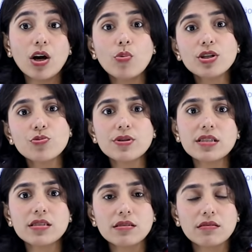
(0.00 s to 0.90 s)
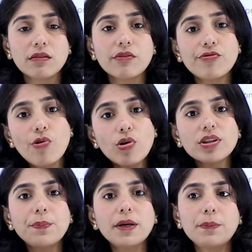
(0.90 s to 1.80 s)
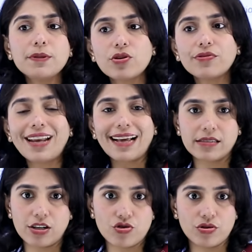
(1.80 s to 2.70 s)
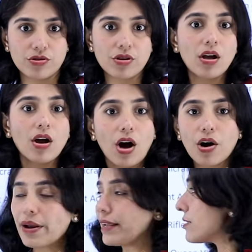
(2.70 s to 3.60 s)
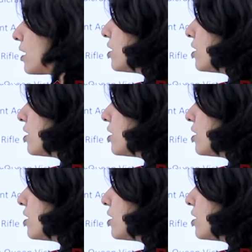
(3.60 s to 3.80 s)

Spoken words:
which was for the purpose of taxations. All right.